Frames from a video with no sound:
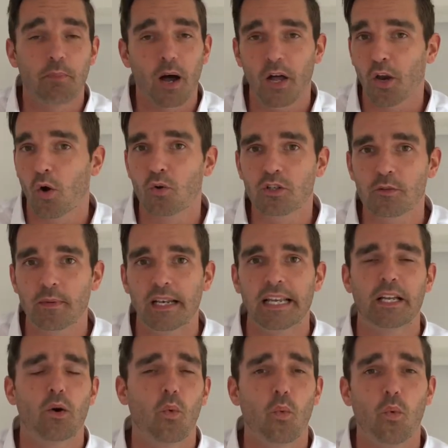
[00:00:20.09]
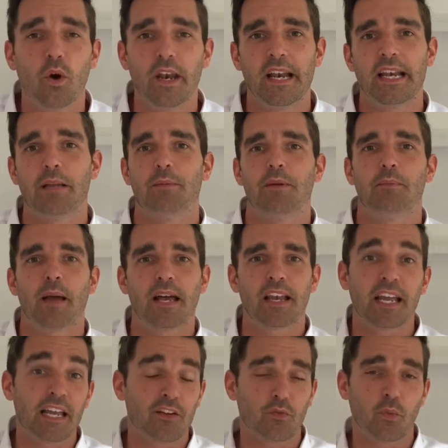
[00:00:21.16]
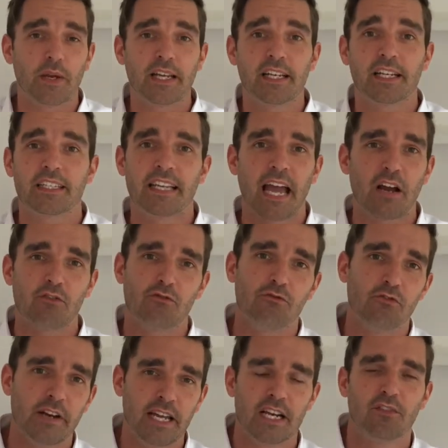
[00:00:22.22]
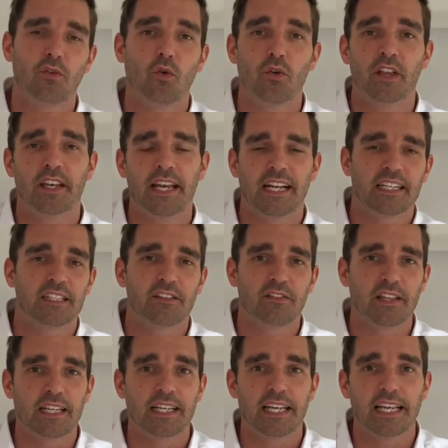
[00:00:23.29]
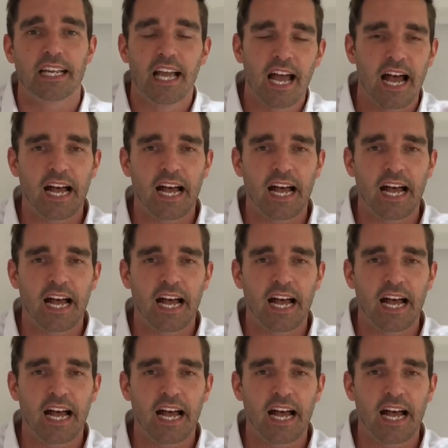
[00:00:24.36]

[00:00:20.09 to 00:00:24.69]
But ultimately, wouldn't it be better if we could get rid of all the negative thinking